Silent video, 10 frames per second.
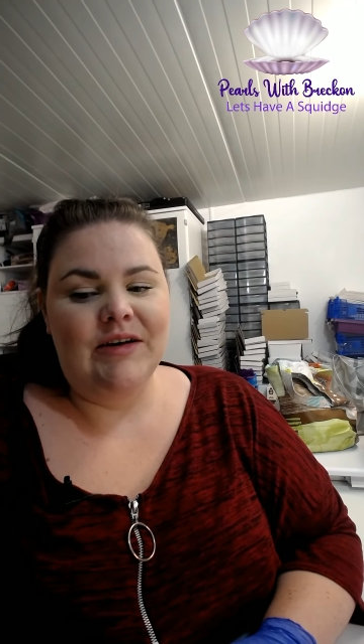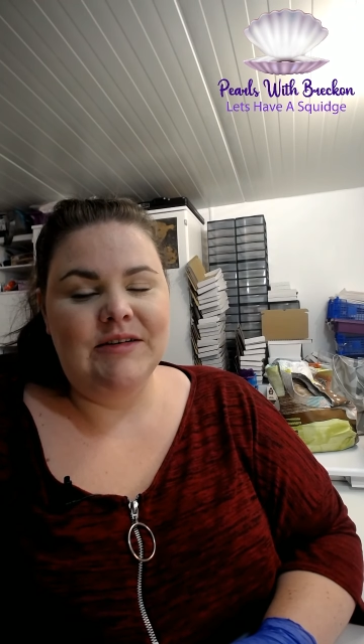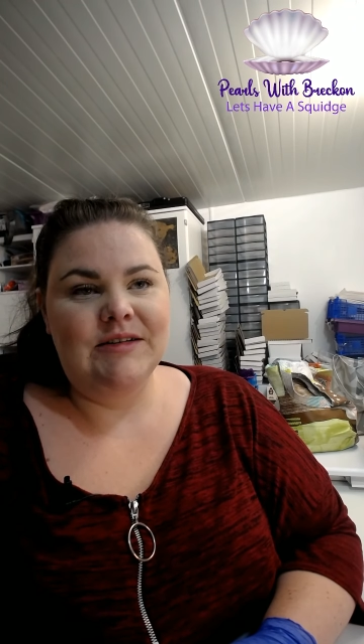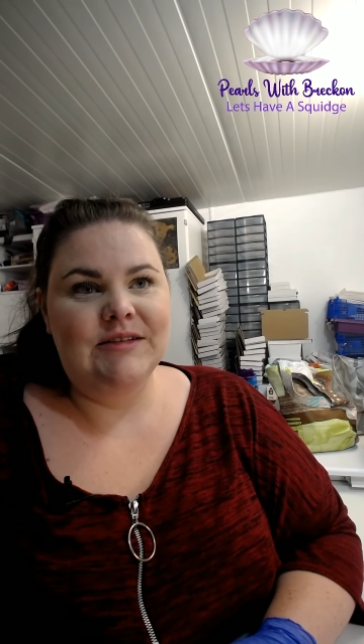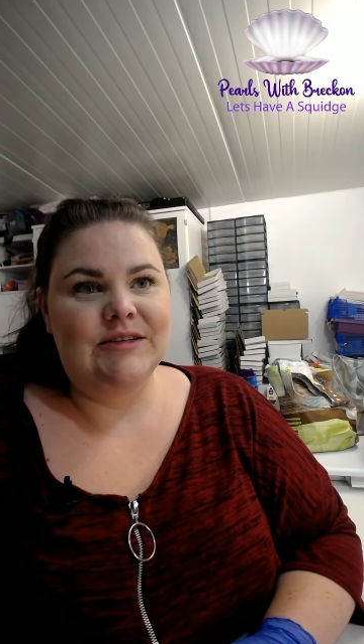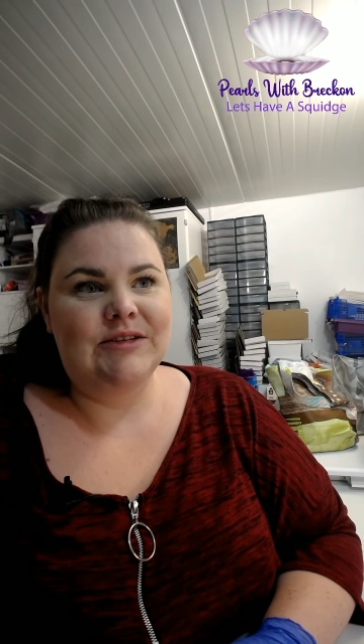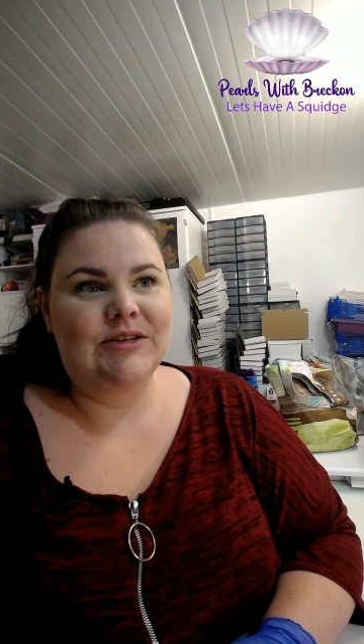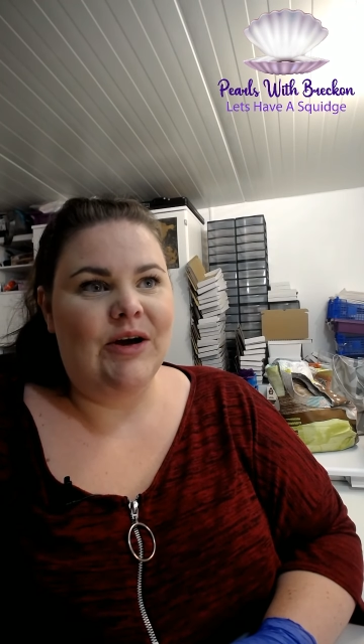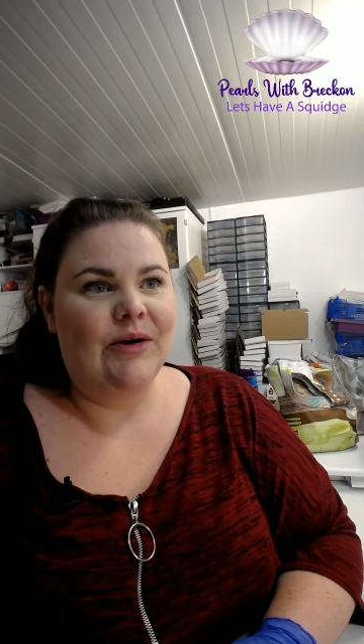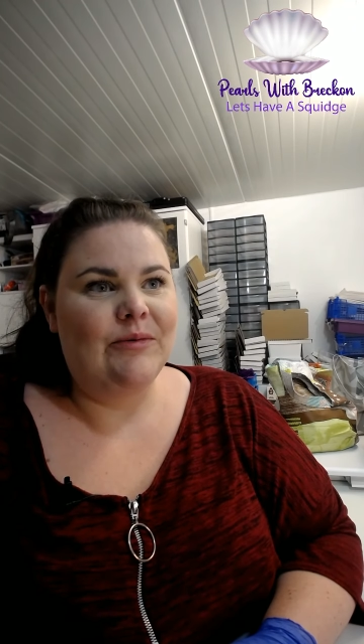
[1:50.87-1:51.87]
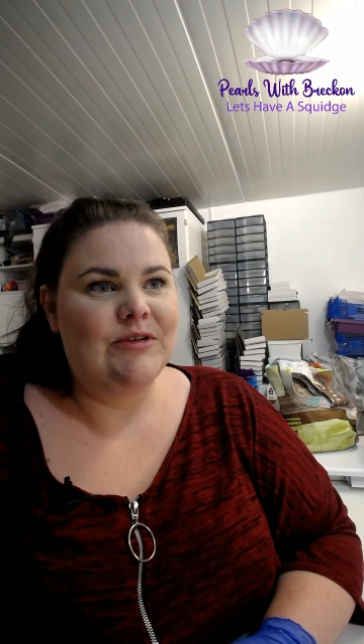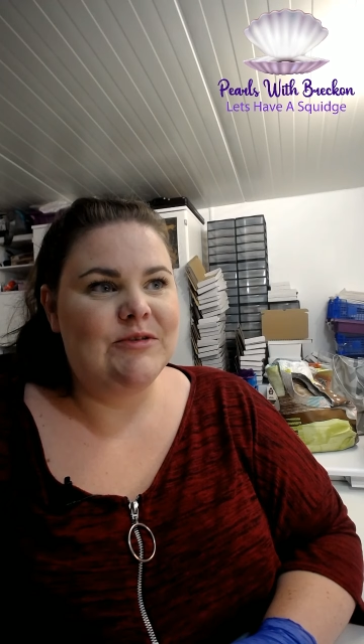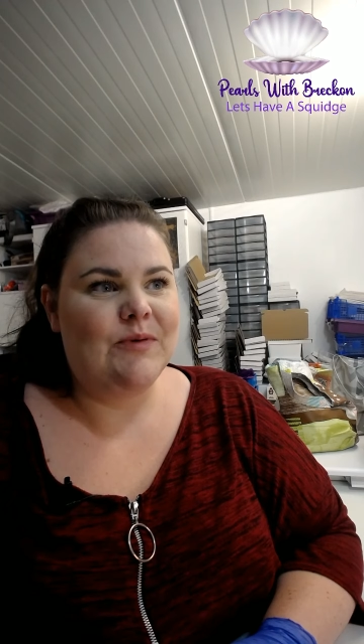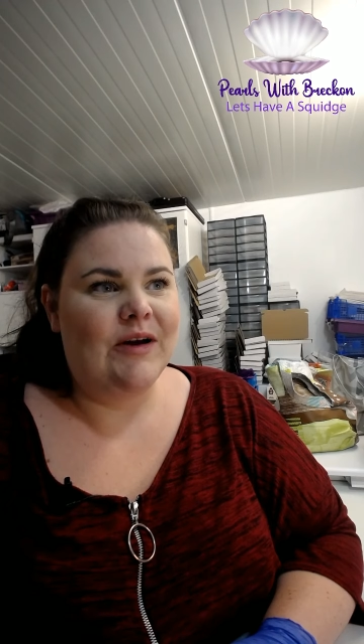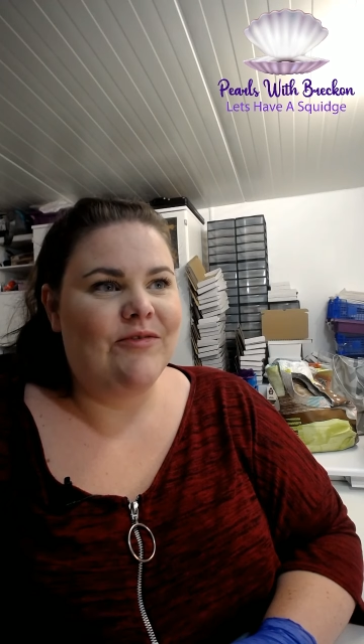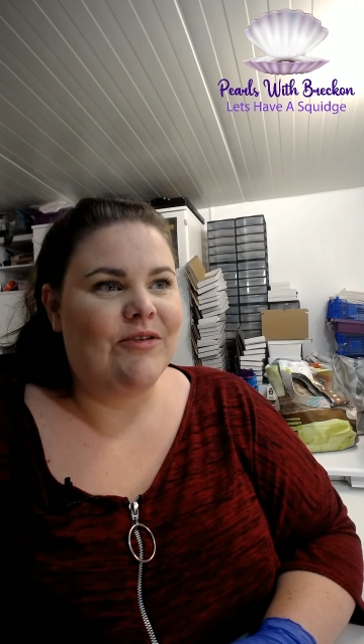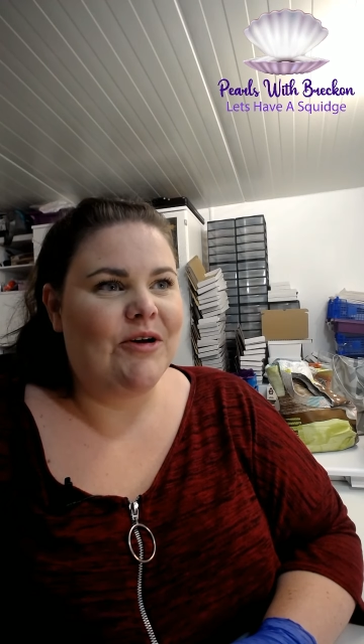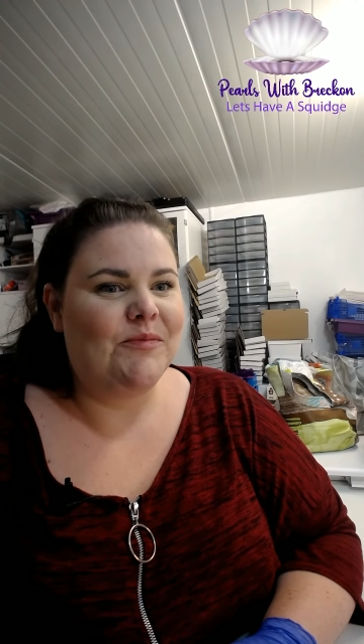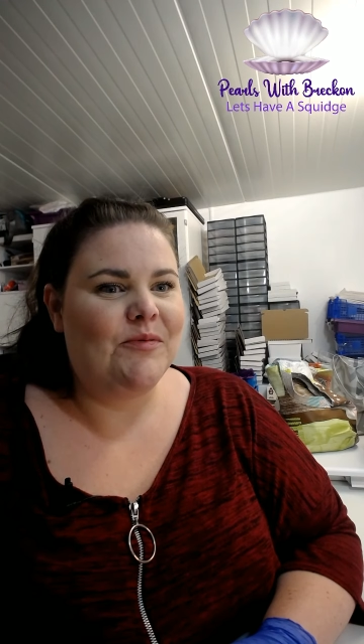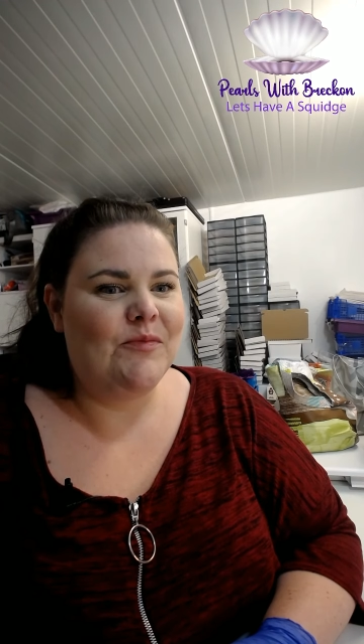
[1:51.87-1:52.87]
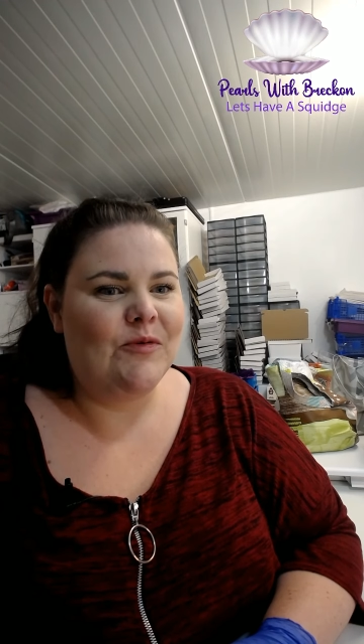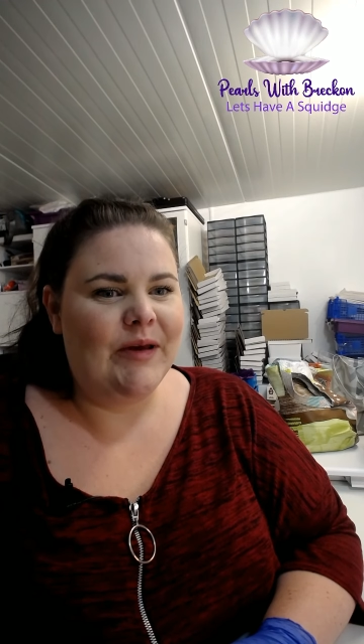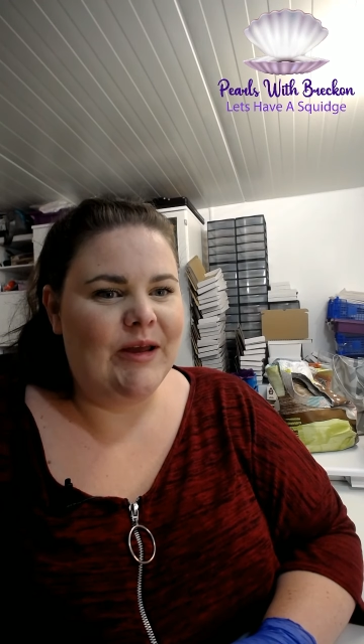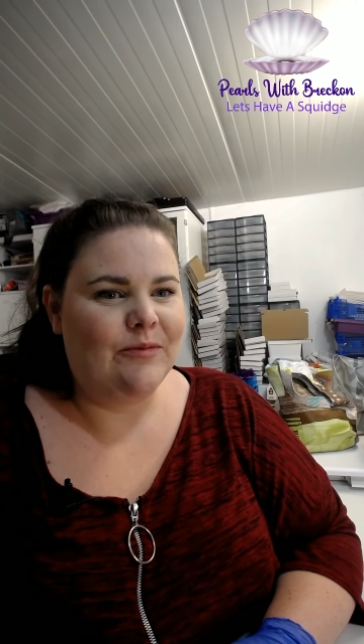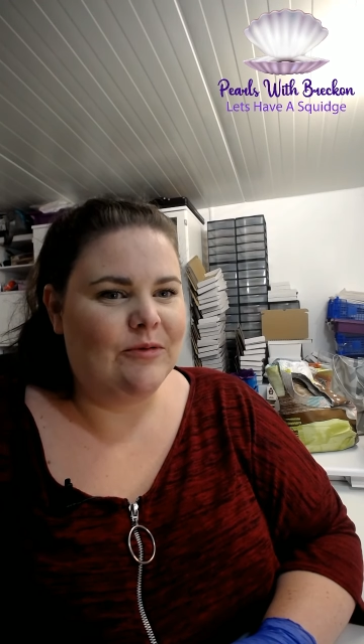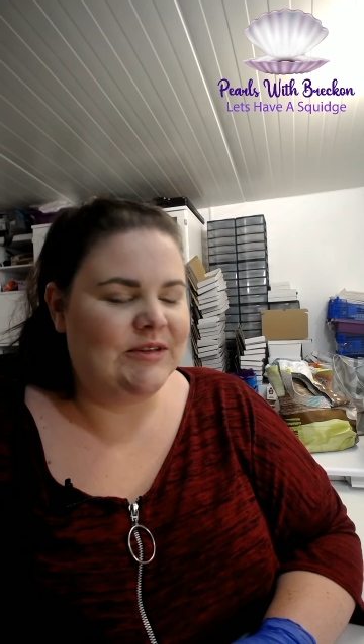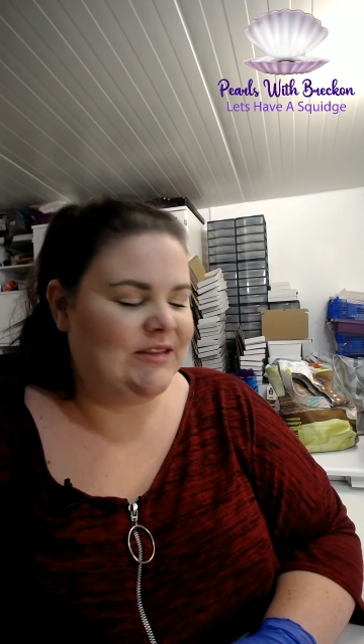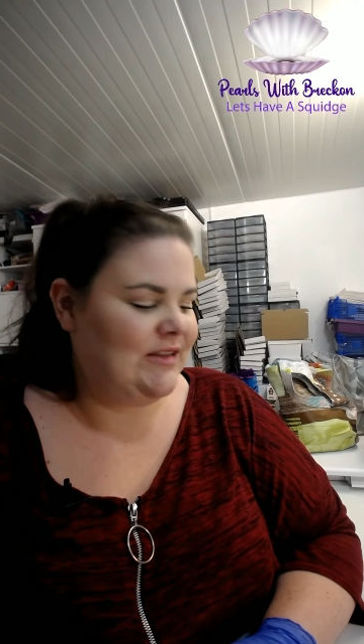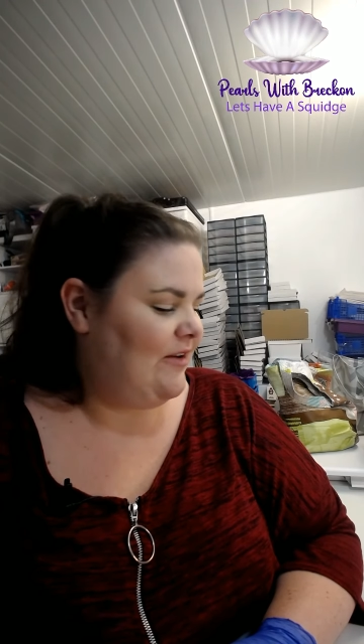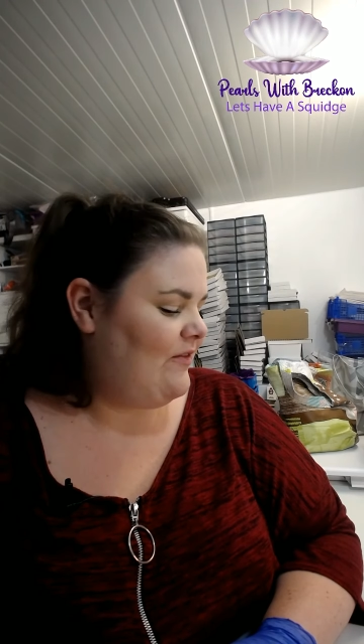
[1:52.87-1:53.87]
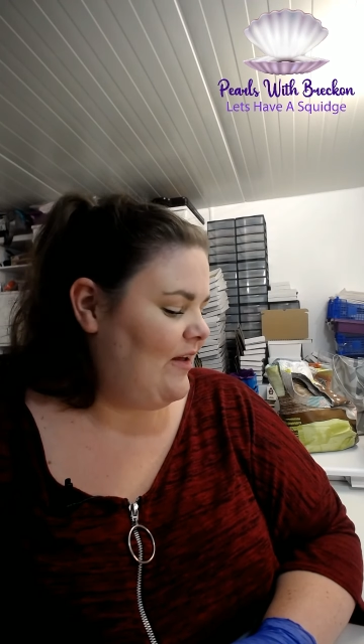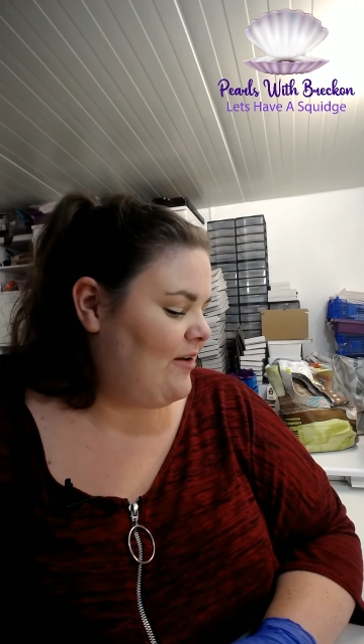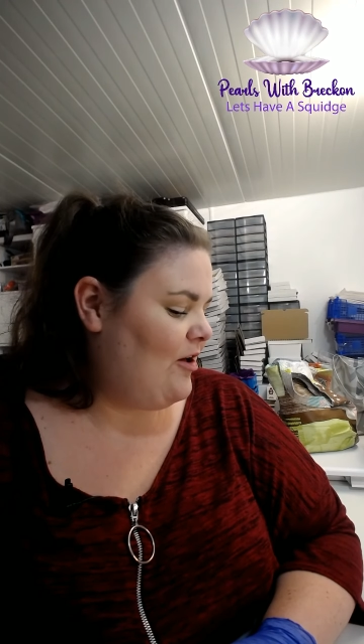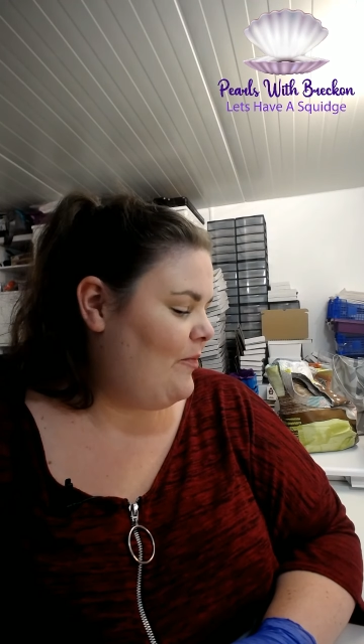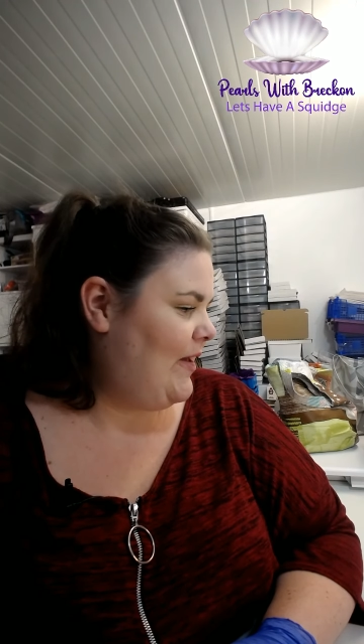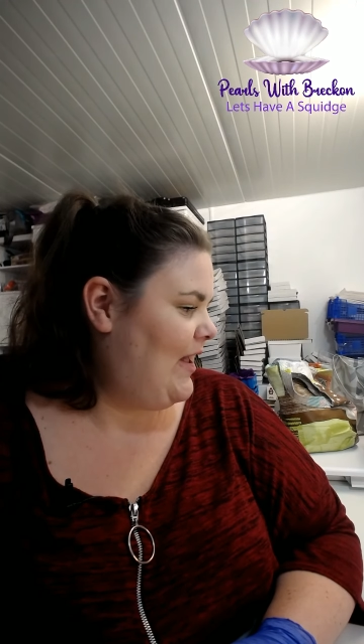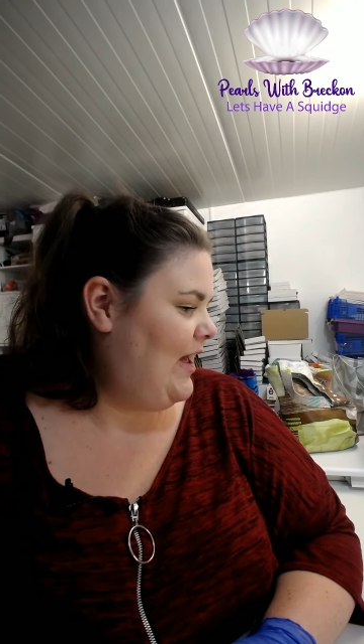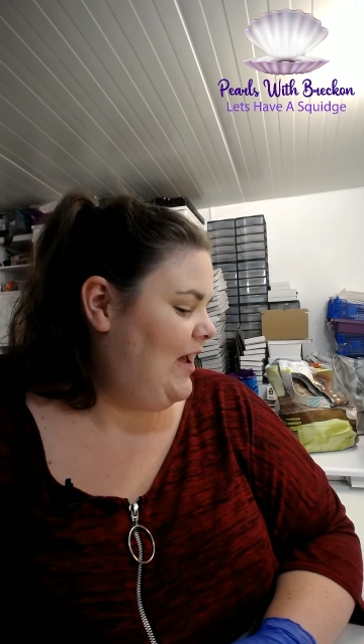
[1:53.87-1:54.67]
So we'll just wait for a couple more people to see if they're coming in.